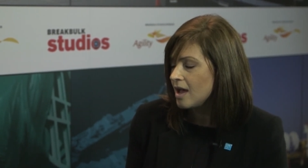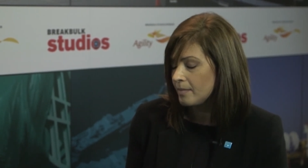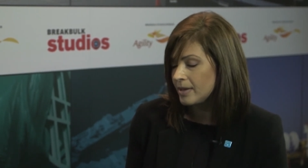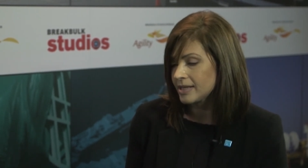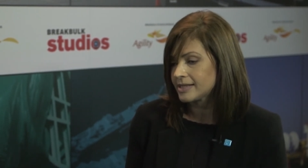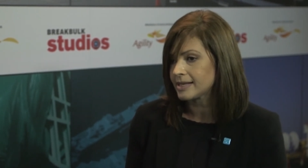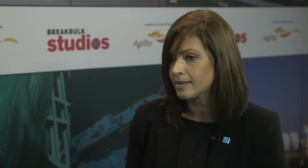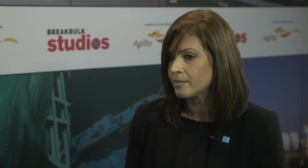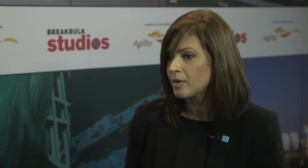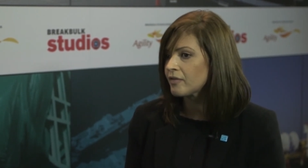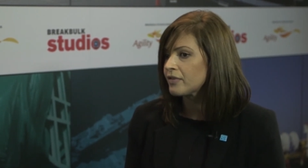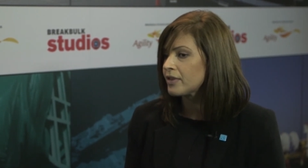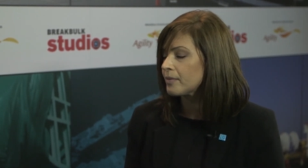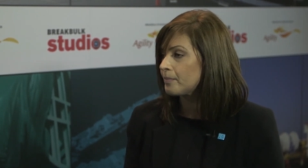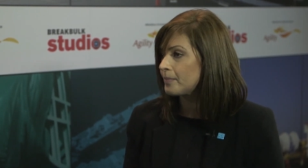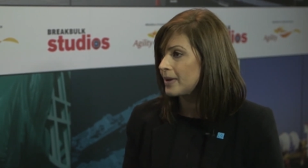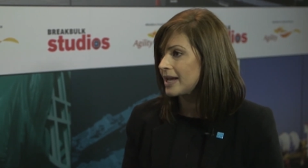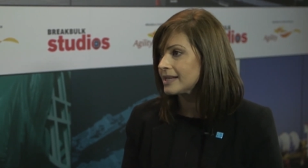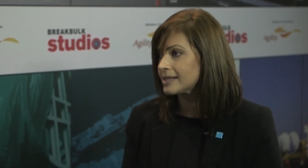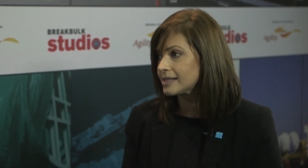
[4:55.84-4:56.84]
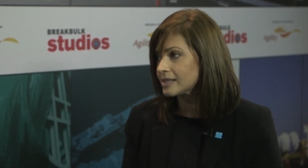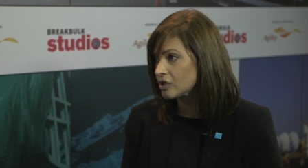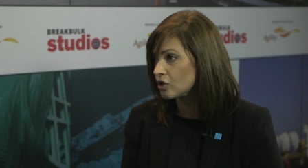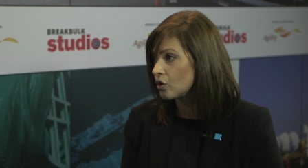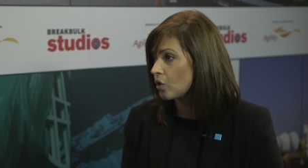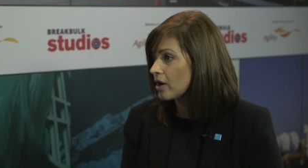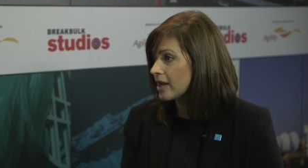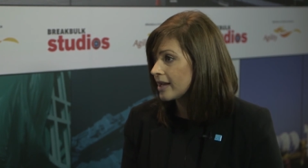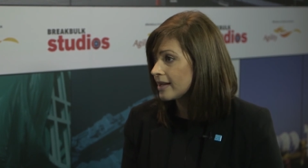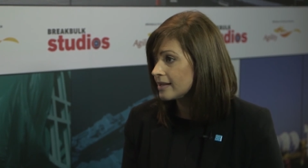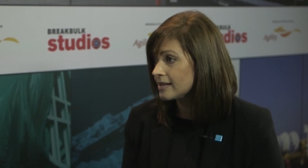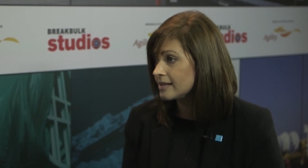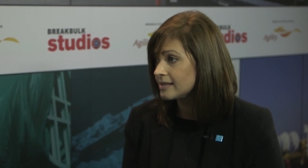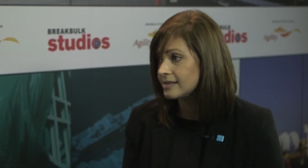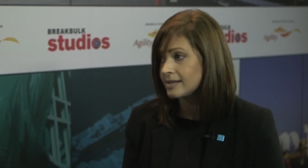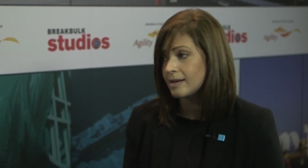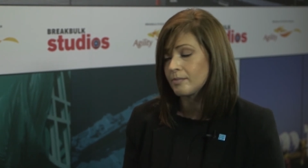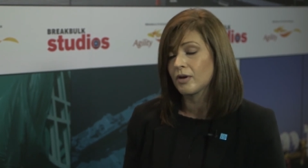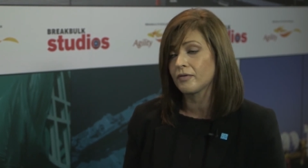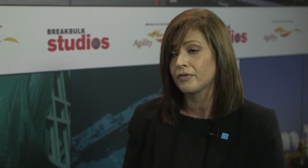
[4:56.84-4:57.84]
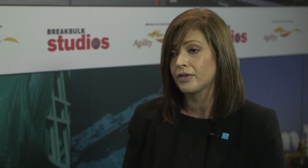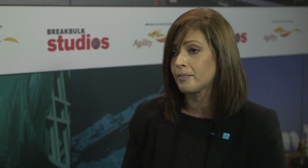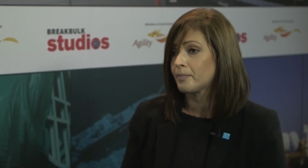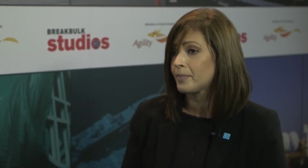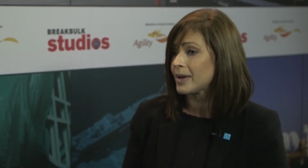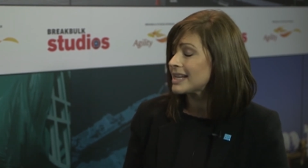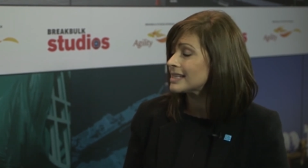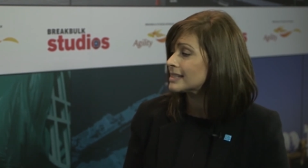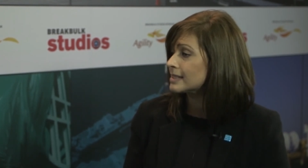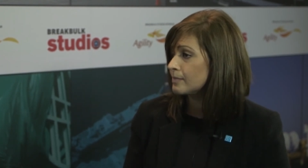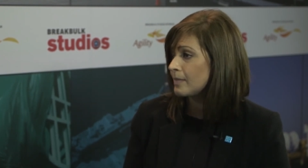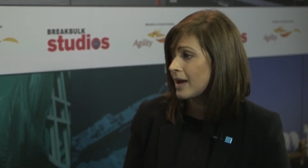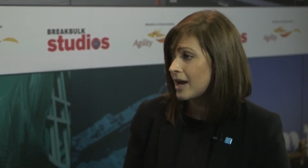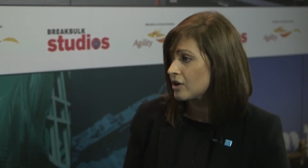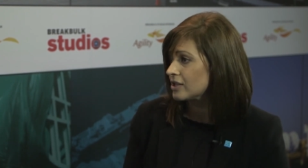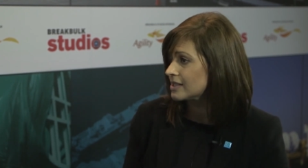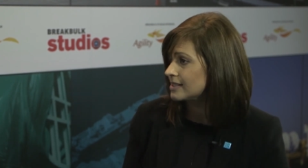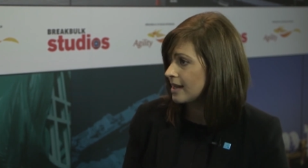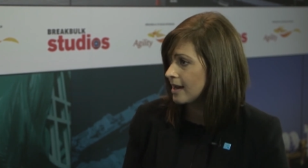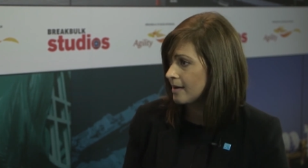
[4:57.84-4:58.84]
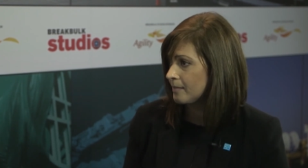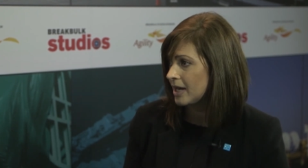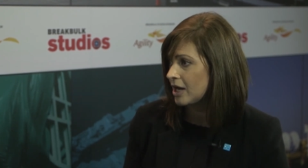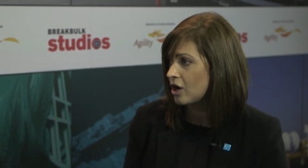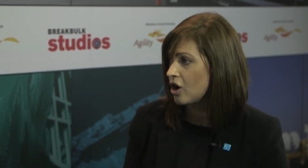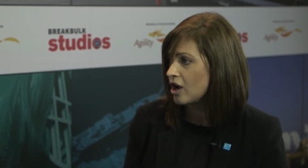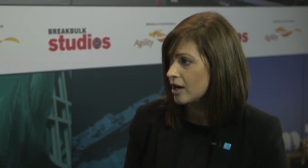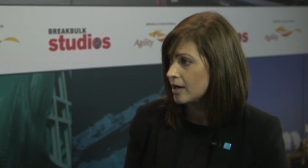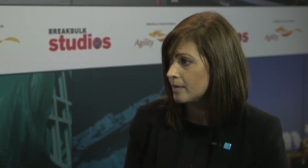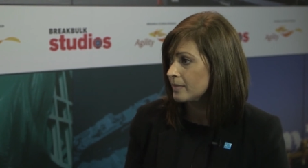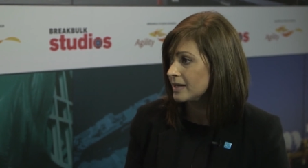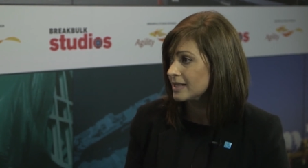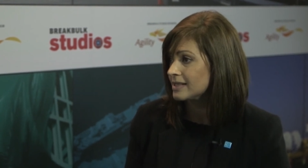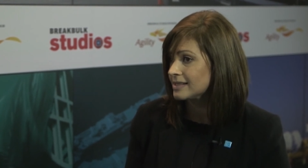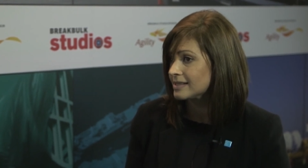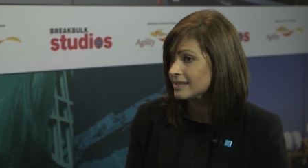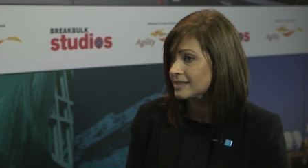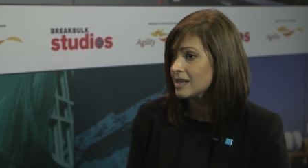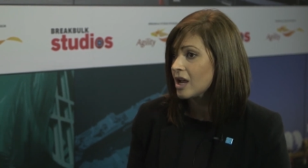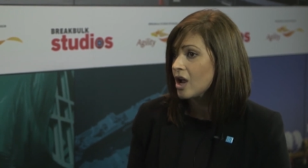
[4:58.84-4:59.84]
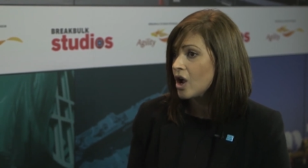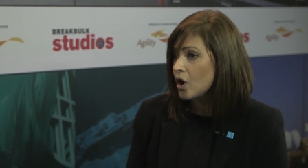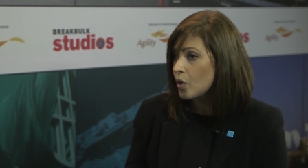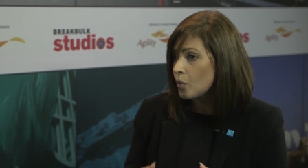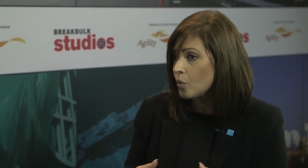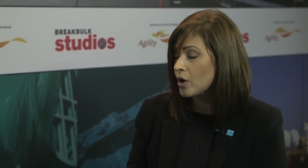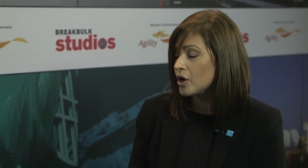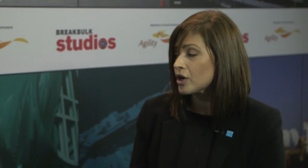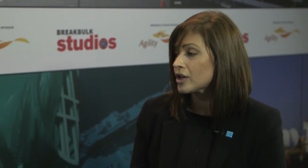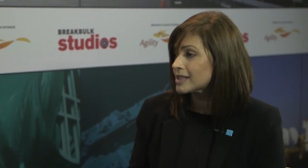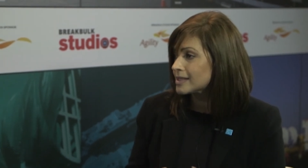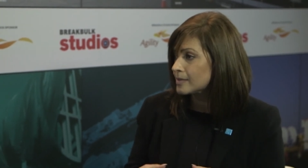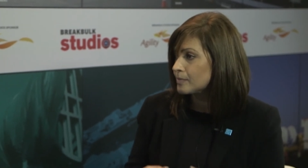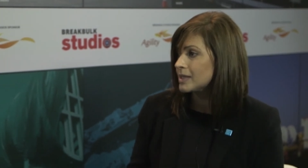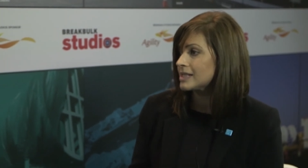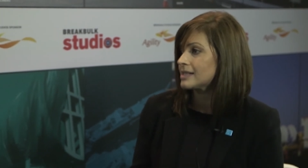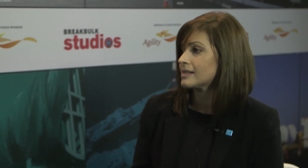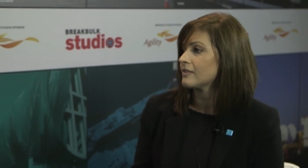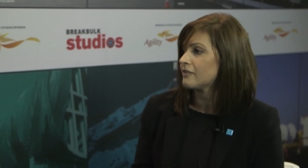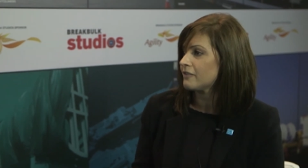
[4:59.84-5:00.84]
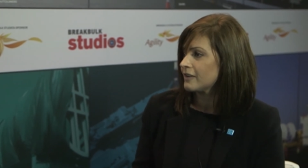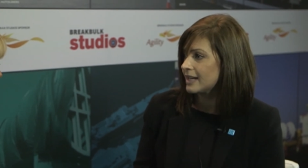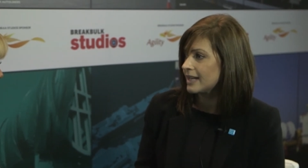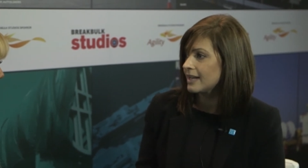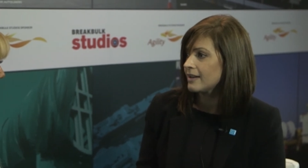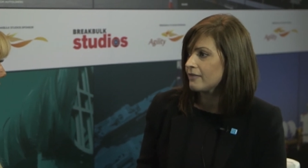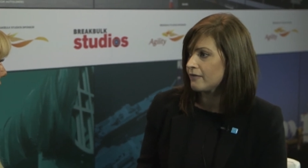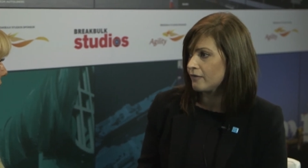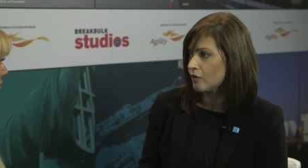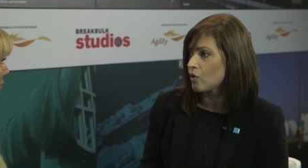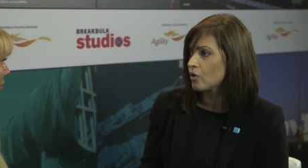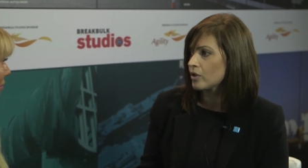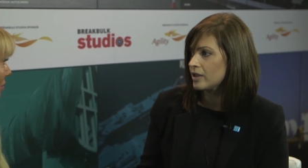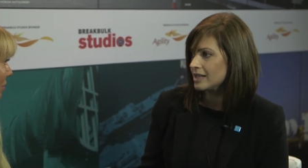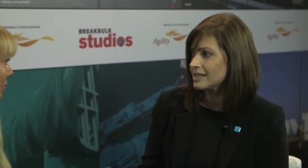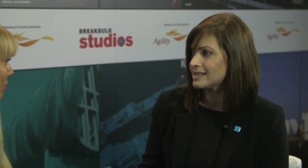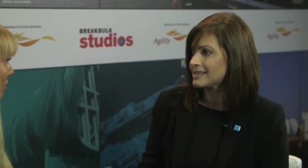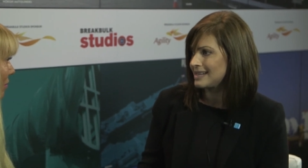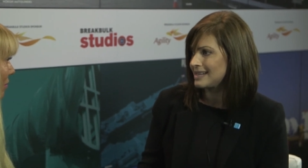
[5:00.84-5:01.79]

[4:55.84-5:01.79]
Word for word: But some of the best lawyers, some of the best maritime economists work specifically for this